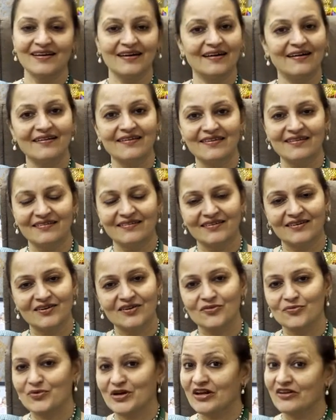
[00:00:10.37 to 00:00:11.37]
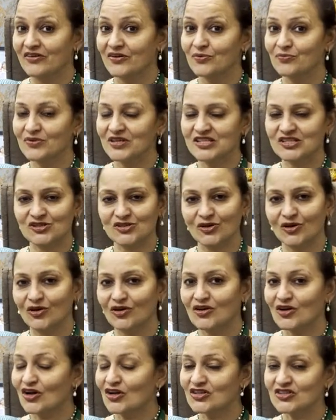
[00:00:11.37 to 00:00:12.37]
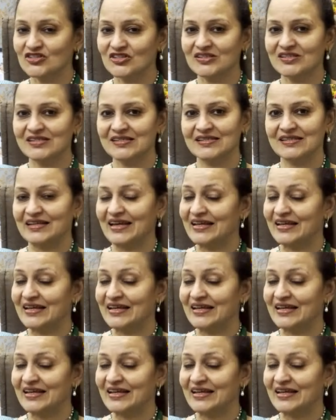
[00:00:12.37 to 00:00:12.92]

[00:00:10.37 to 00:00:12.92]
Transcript: a year wherein we saw not just